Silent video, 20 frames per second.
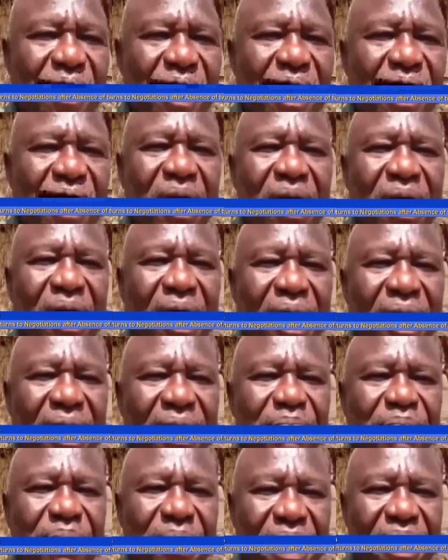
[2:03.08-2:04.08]
an absence of
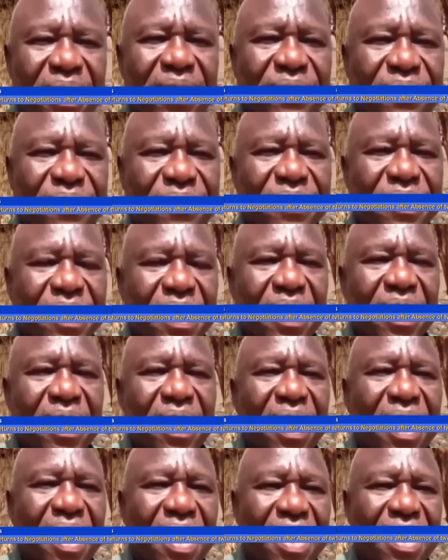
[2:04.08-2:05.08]
more than 2 months
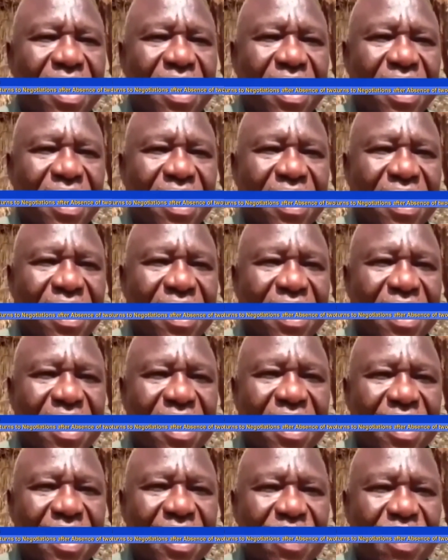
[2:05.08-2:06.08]
since last
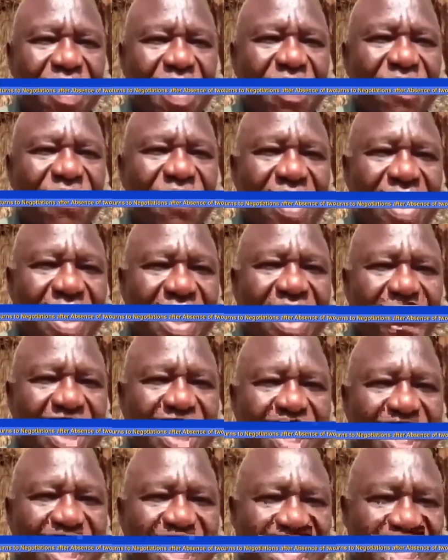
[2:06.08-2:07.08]
February due to its
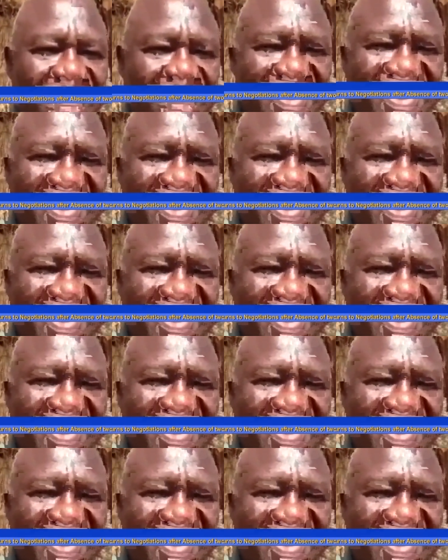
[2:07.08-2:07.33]
demand for